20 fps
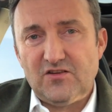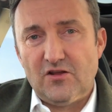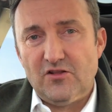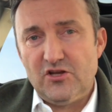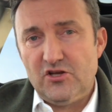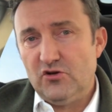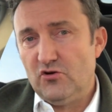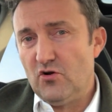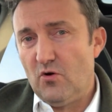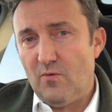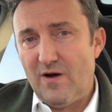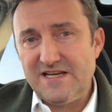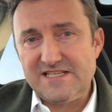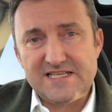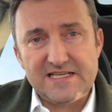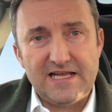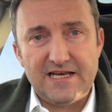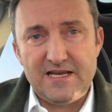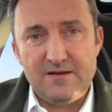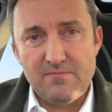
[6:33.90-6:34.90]
so that you're not
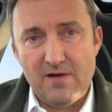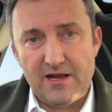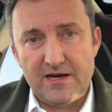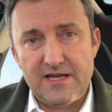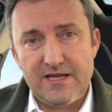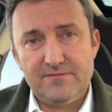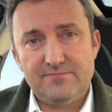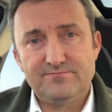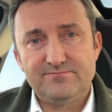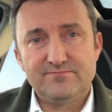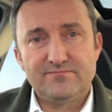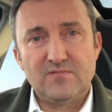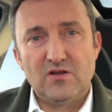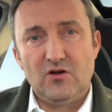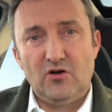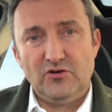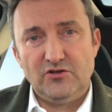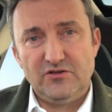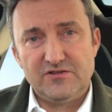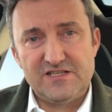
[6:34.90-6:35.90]
wasting any money
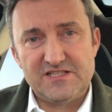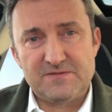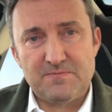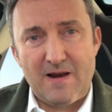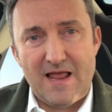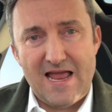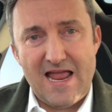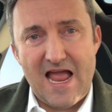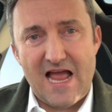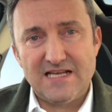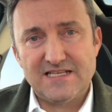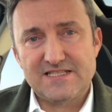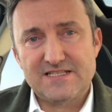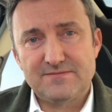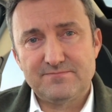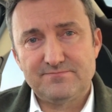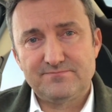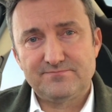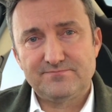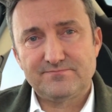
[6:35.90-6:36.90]
on your display
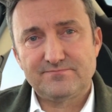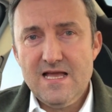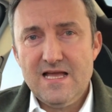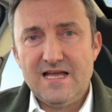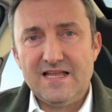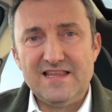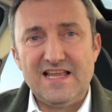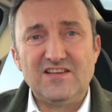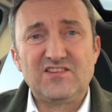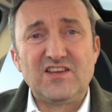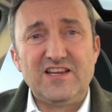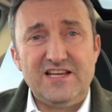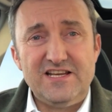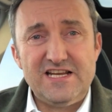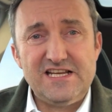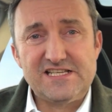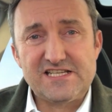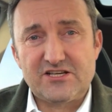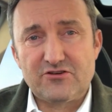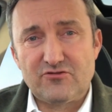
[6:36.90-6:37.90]
ads next thing
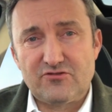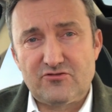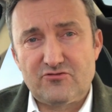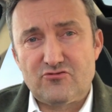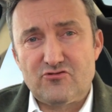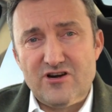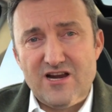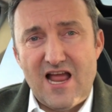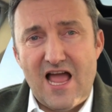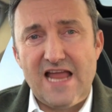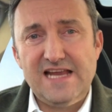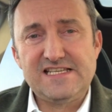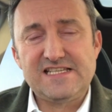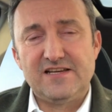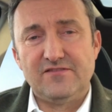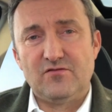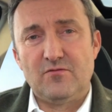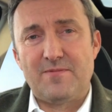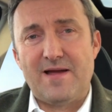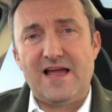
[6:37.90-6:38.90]
you need to be
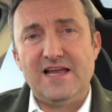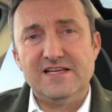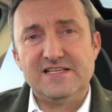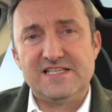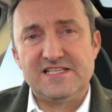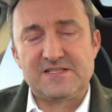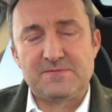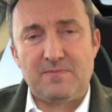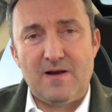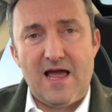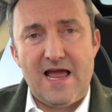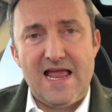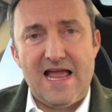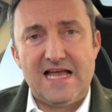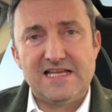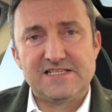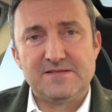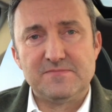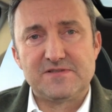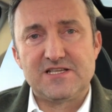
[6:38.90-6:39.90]
creative about your
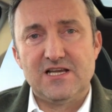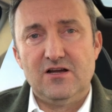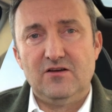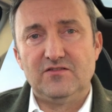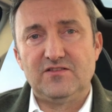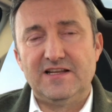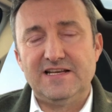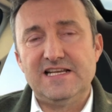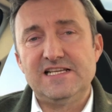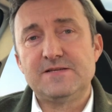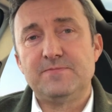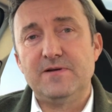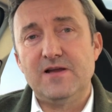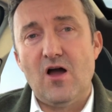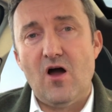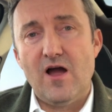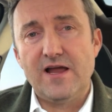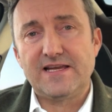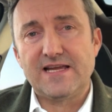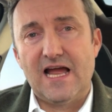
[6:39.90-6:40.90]
display ads themselves. They need to
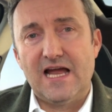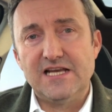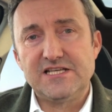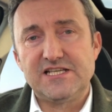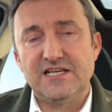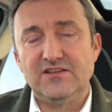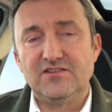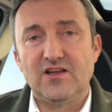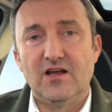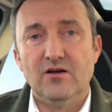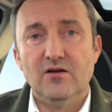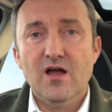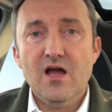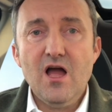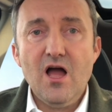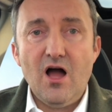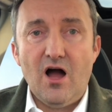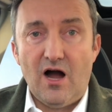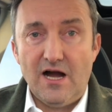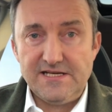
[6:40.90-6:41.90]
be eye-catching. So
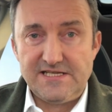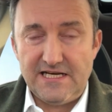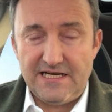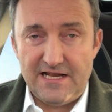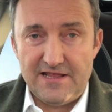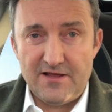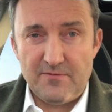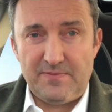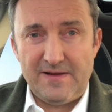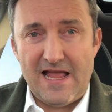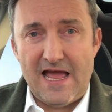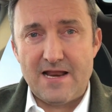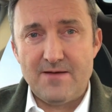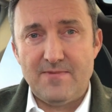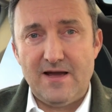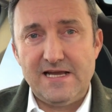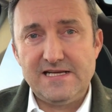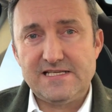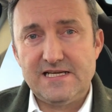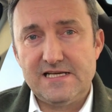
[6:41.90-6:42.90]
ideally they'll be
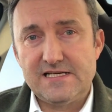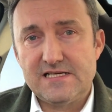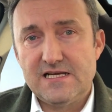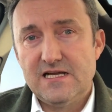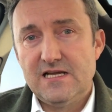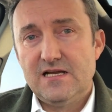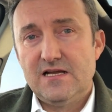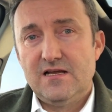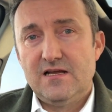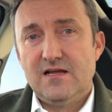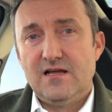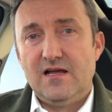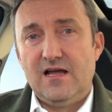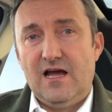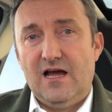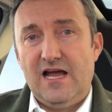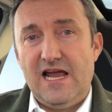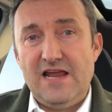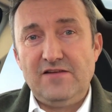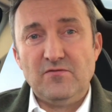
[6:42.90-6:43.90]
animated.
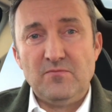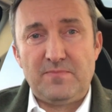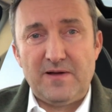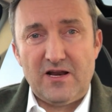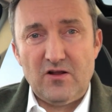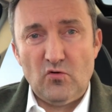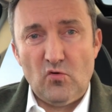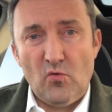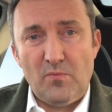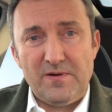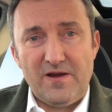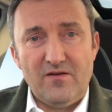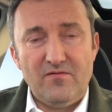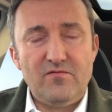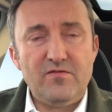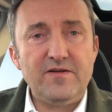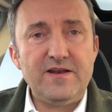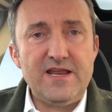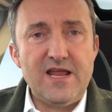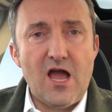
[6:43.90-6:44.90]
Uh, even better would be
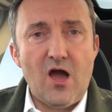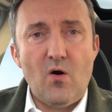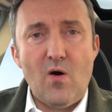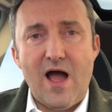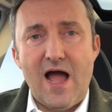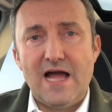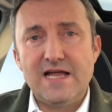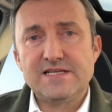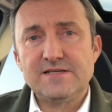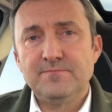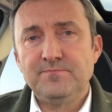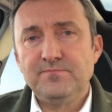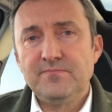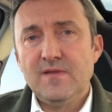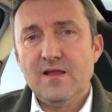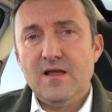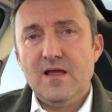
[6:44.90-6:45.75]
a video ad.